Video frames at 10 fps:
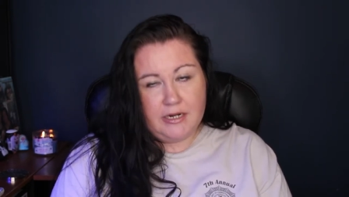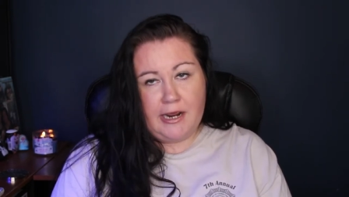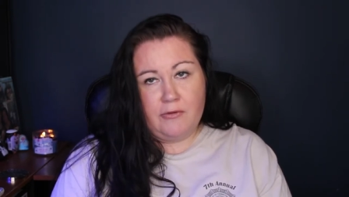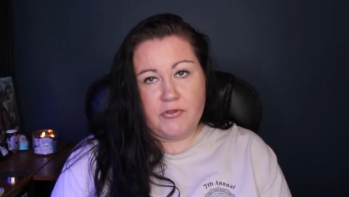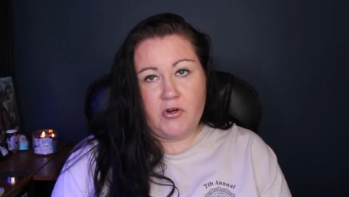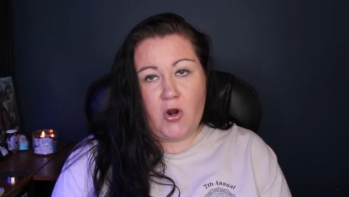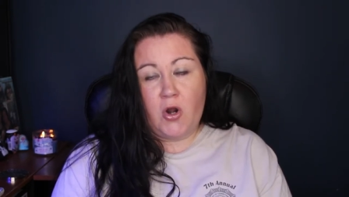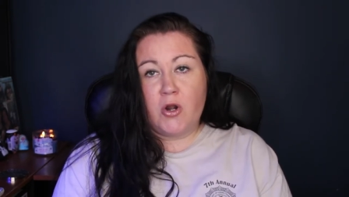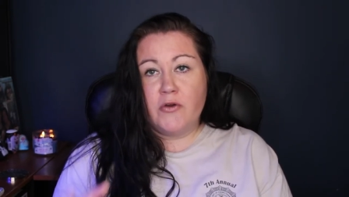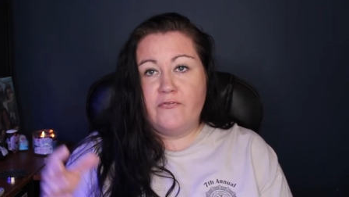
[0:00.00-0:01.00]
Now, there
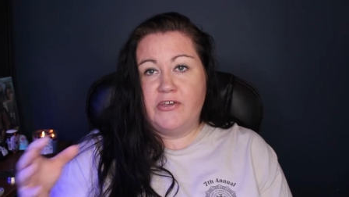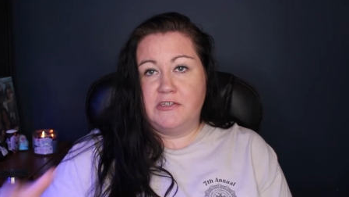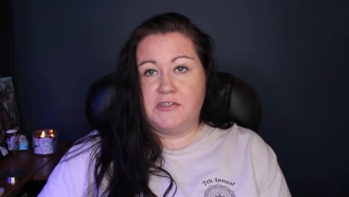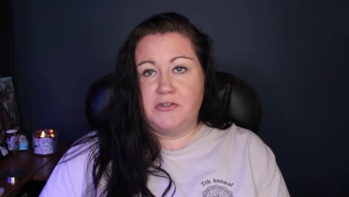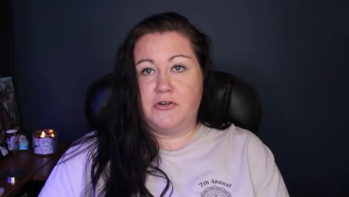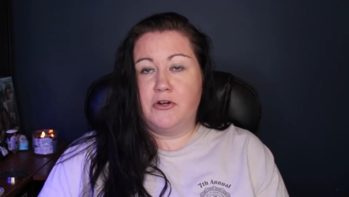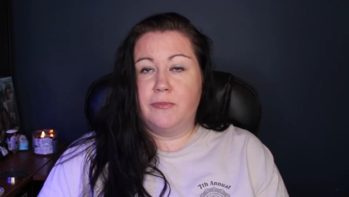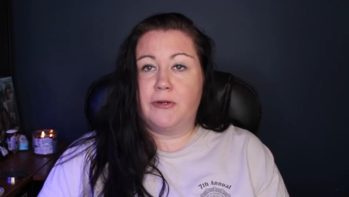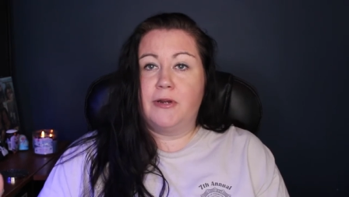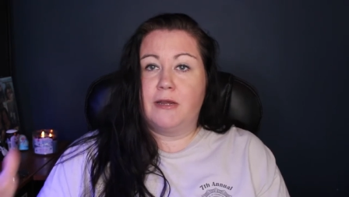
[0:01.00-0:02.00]
are fancier
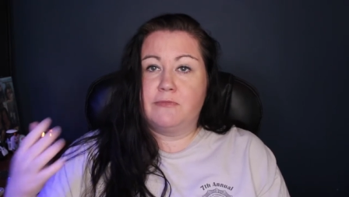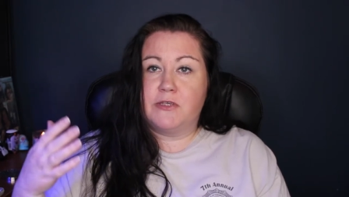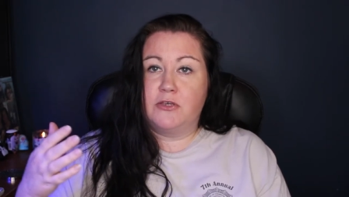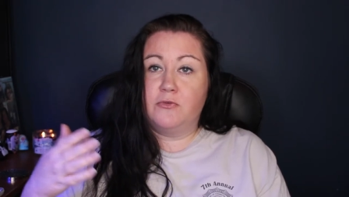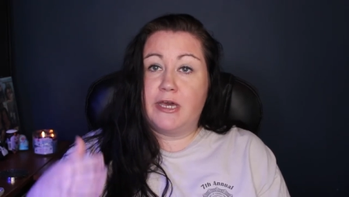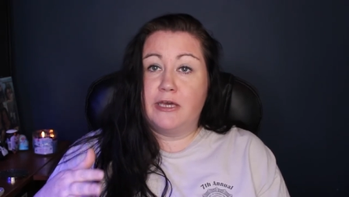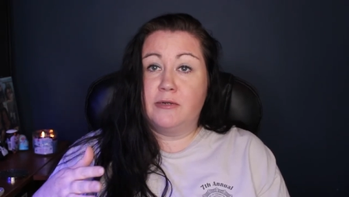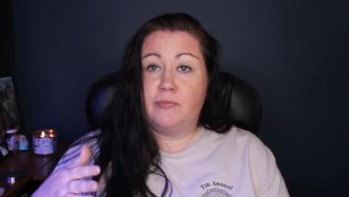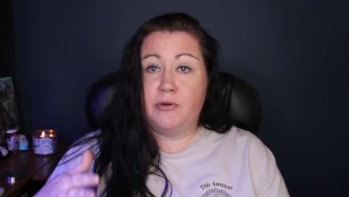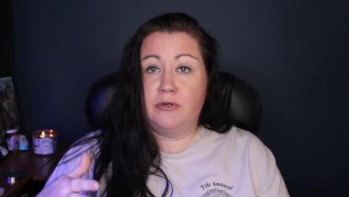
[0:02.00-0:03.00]
hermit crabs that you
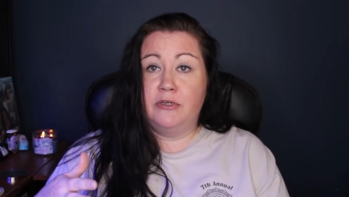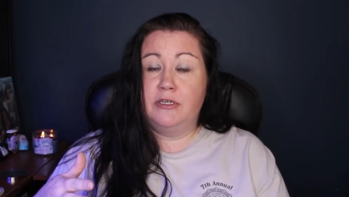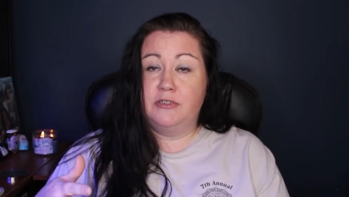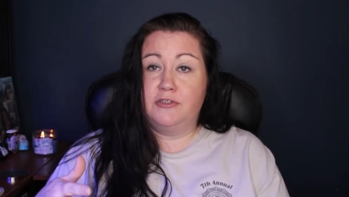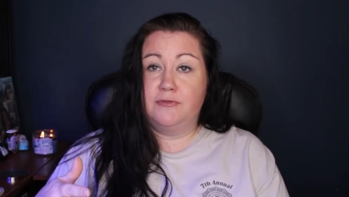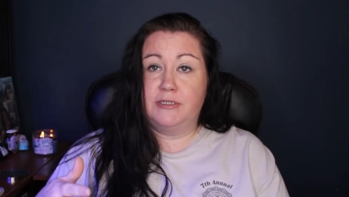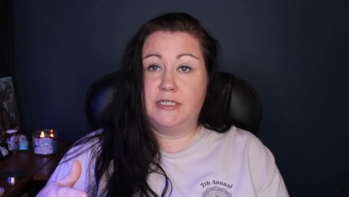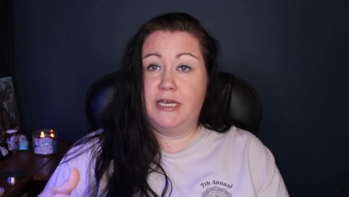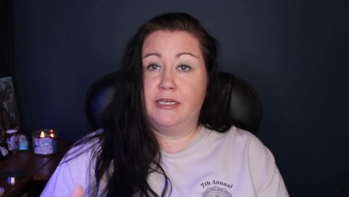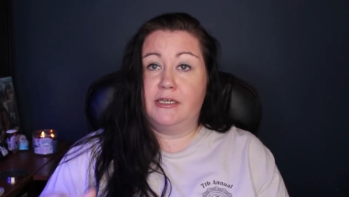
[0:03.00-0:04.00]
can put into a
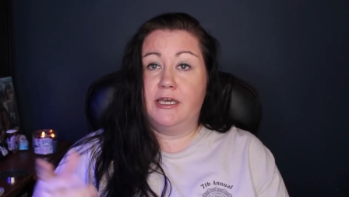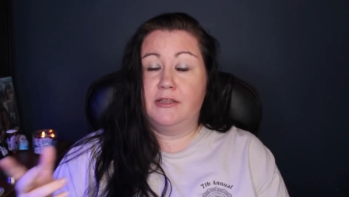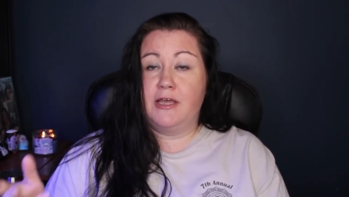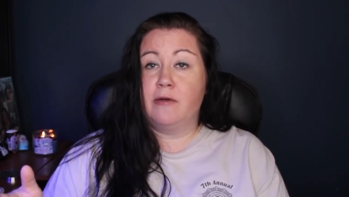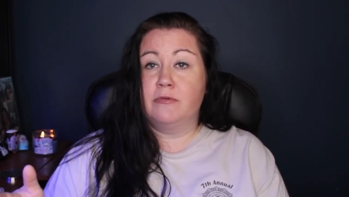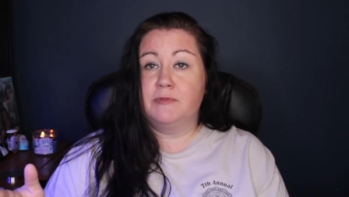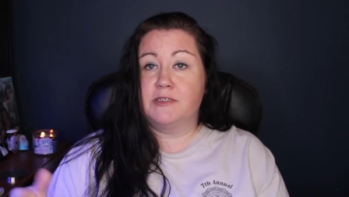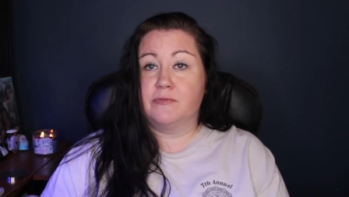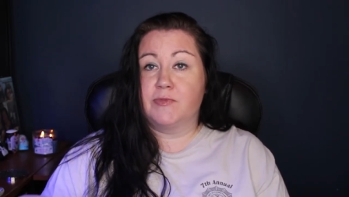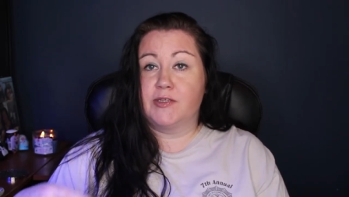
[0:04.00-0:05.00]
tank, and that would be
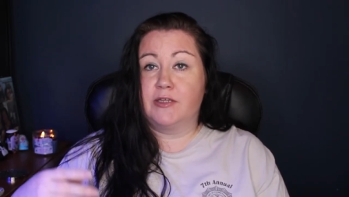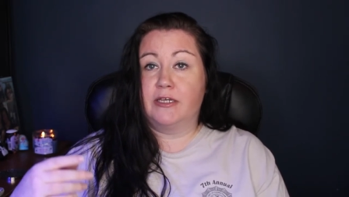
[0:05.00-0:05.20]
something